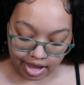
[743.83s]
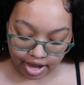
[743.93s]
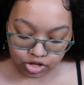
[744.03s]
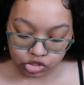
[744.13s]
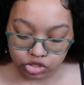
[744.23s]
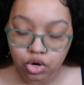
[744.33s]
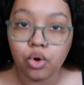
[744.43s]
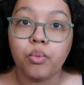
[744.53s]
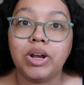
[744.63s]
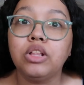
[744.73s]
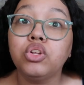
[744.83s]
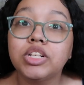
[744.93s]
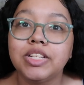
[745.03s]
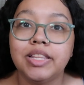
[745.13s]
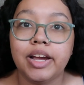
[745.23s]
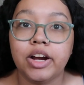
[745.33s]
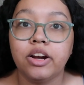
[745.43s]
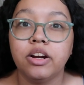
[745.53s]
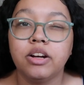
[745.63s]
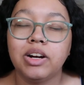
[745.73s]
And so when I looked in
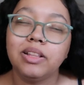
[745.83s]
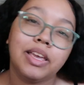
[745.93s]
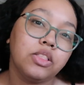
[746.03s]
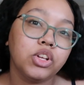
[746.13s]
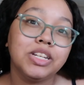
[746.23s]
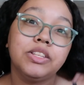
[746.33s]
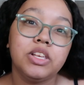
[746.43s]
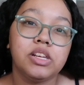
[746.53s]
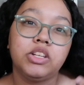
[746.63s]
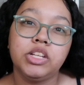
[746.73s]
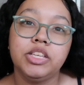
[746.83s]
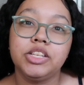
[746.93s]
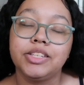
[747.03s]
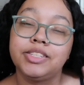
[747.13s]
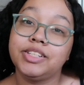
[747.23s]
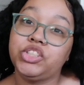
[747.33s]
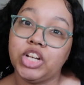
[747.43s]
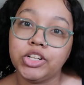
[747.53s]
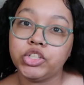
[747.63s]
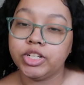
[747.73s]
there, like looked into the
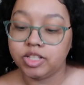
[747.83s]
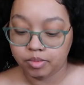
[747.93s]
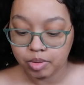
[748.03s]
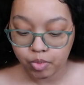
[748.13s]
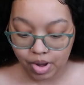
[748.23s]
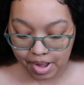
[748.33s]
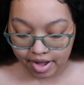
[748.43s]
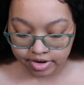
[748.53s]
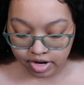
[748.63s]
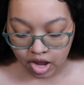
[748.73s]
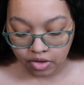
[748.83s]
suggestions that people had,